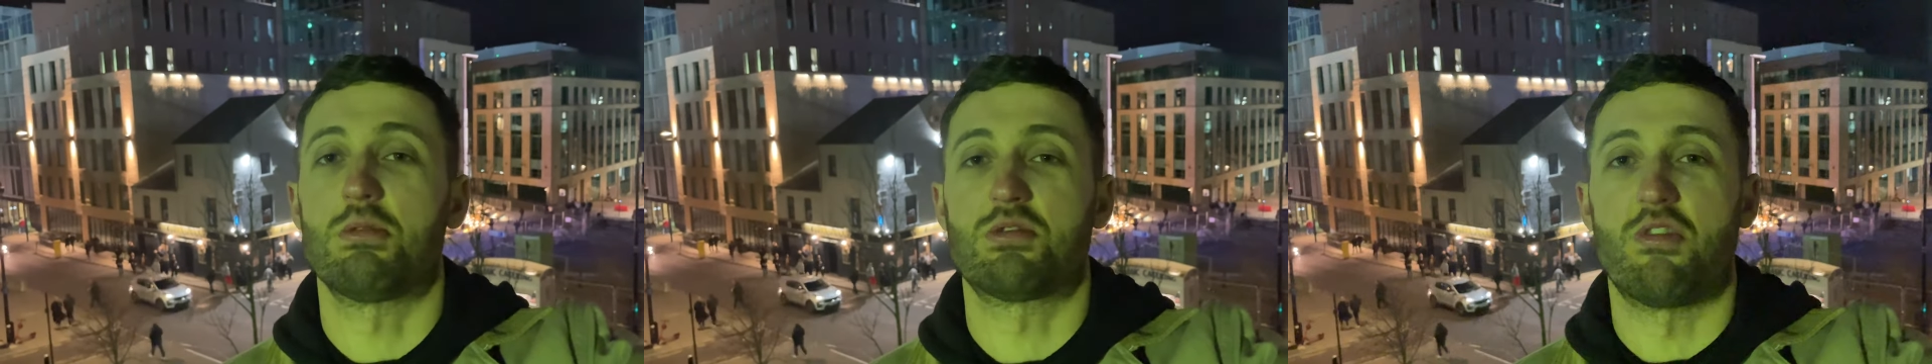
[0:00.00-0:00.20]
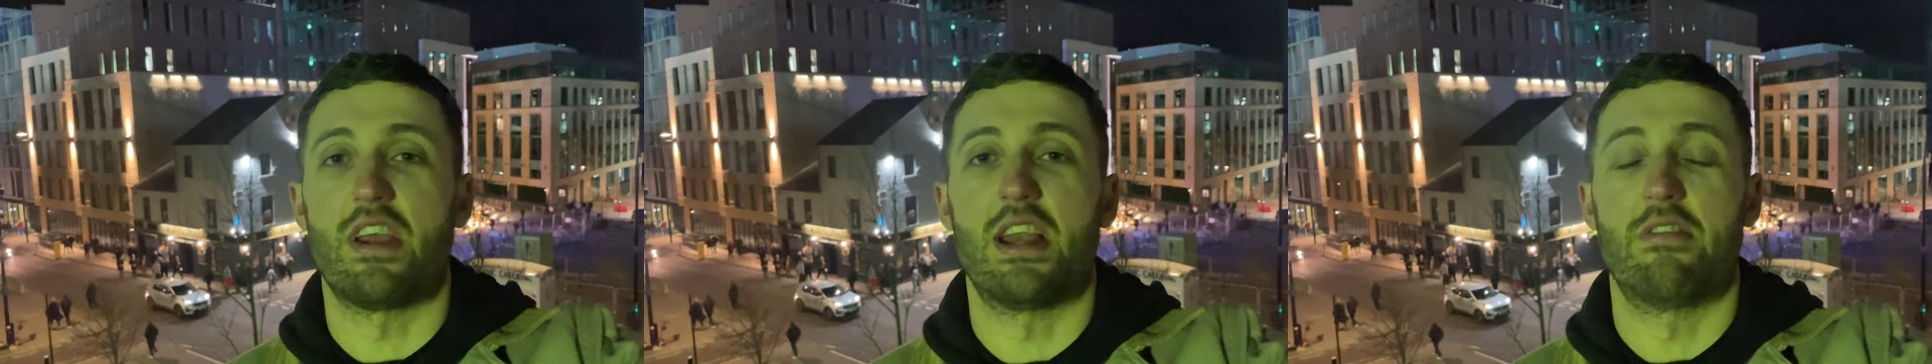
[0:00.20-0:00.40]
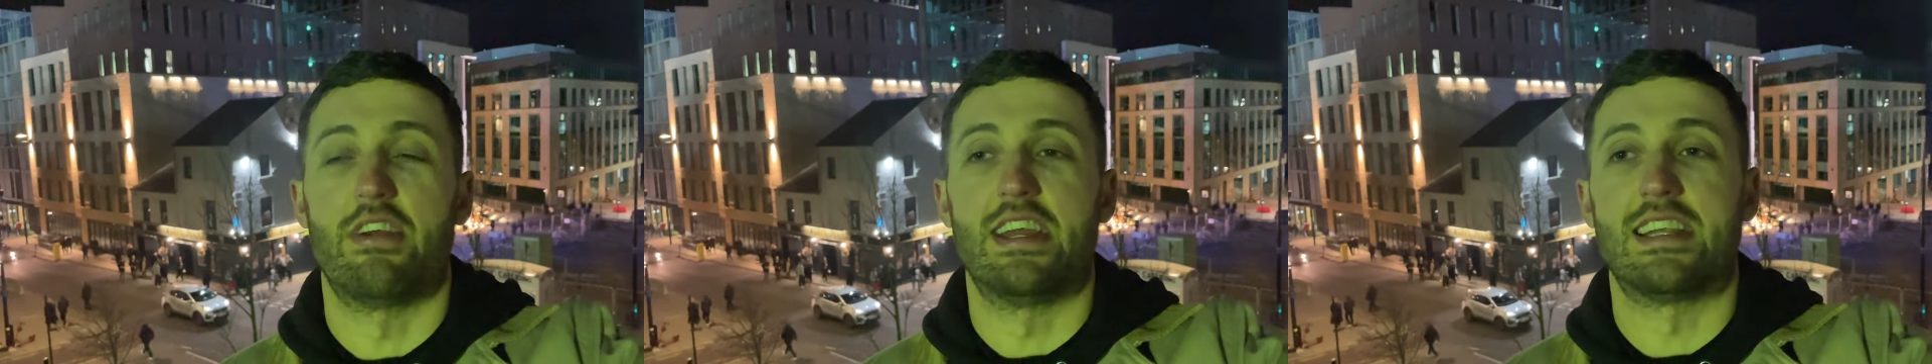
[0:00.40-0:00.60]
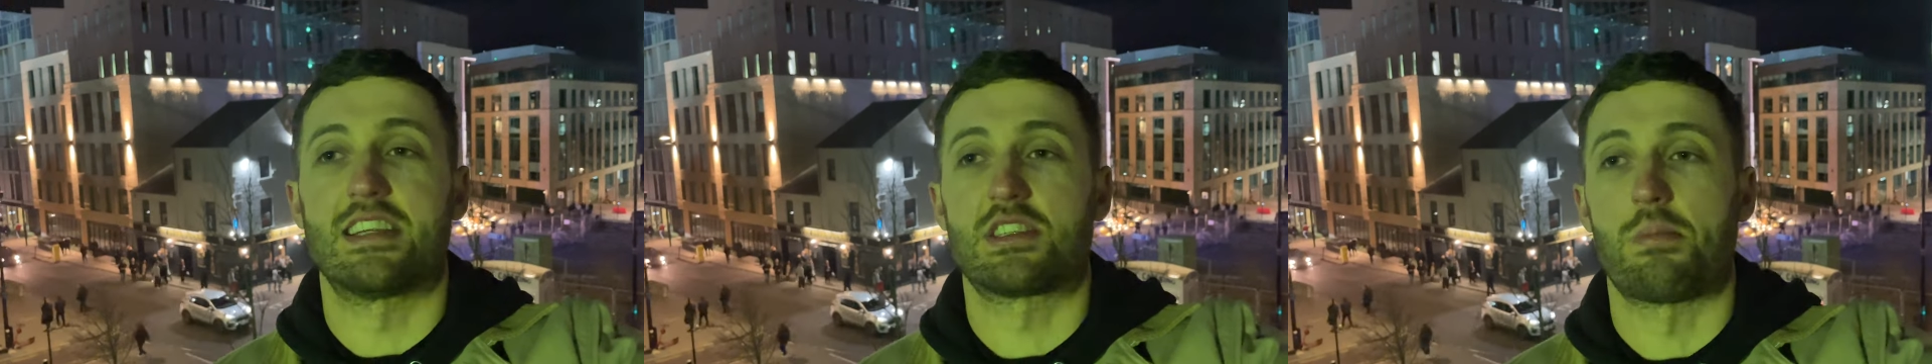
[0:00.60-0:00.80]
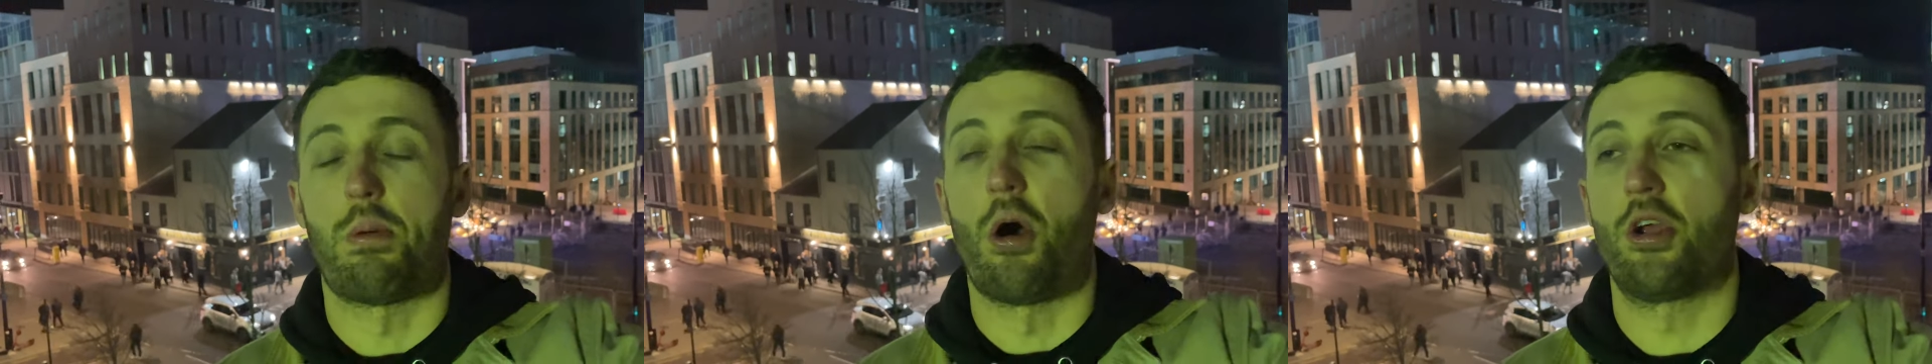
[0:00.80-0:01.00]
was really, really
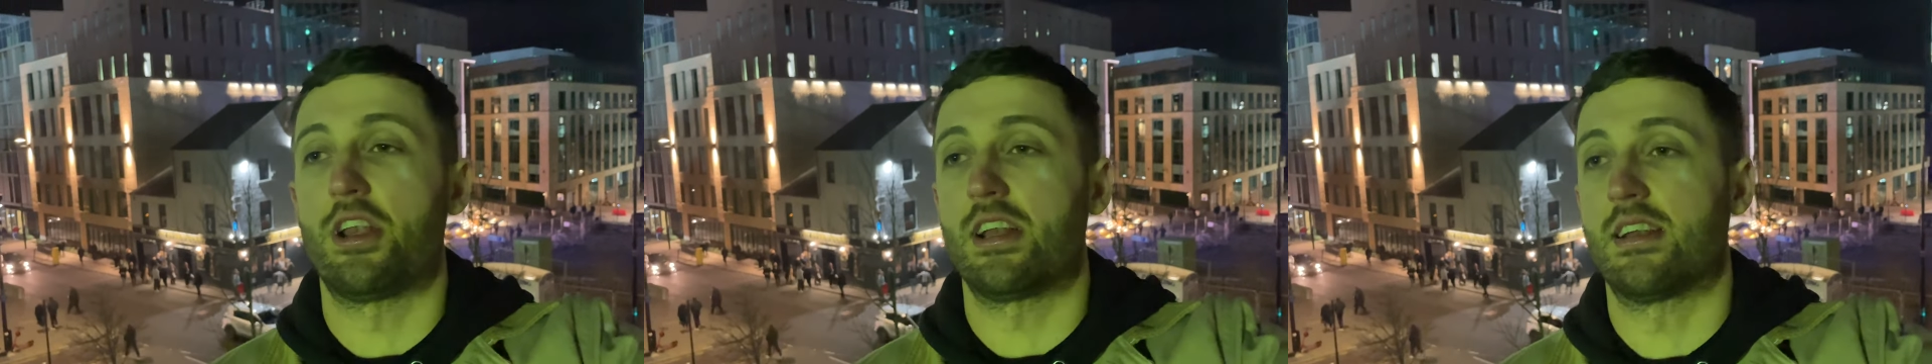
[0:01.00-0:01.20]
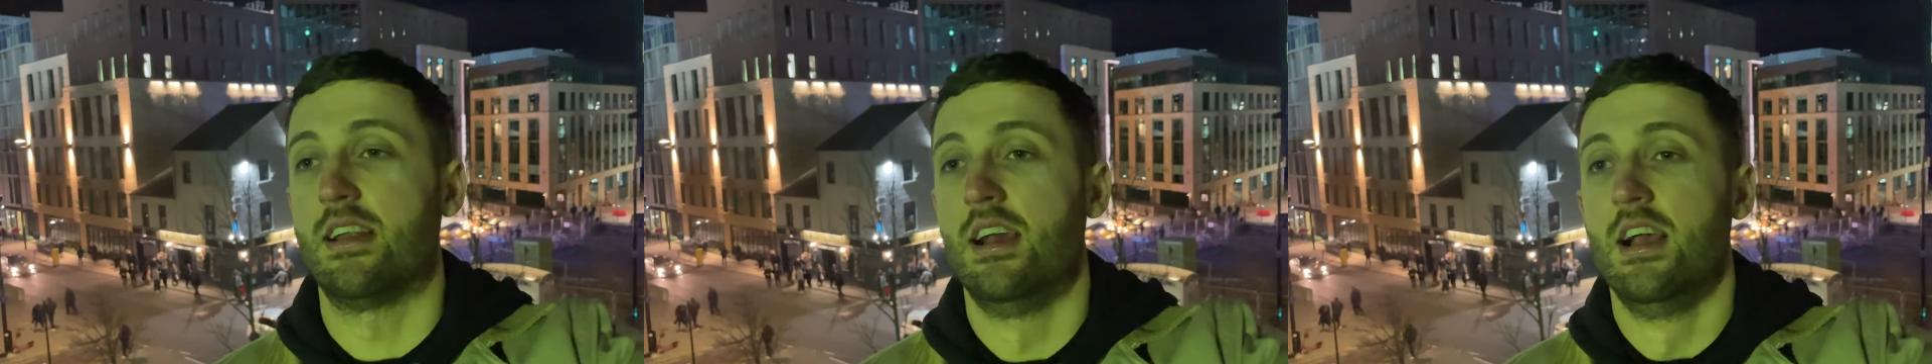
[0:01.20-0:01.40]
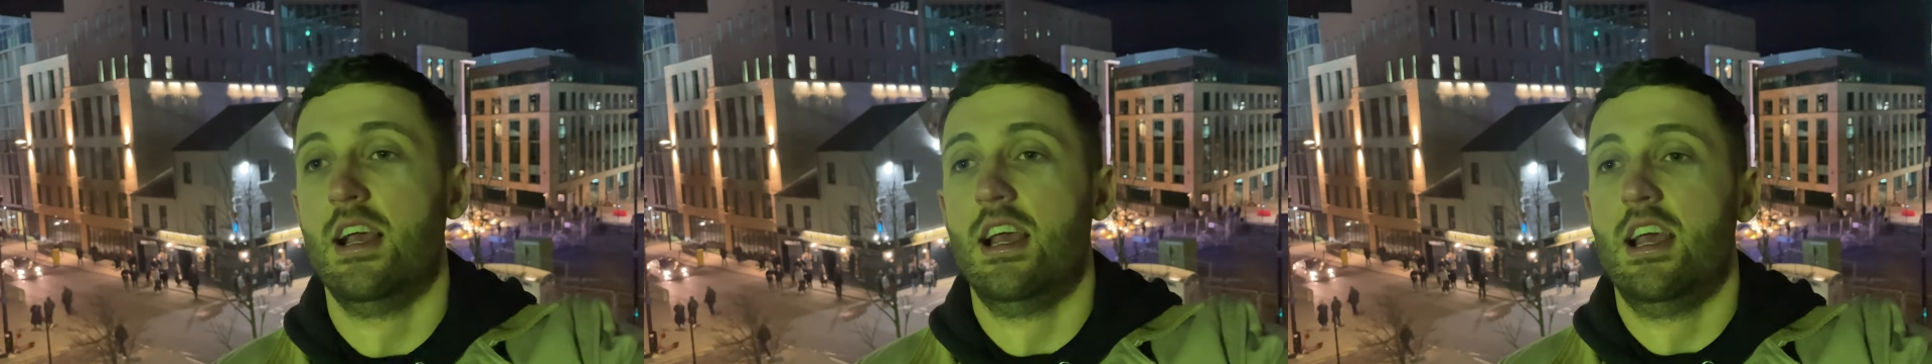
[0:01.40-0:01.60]
disappointing.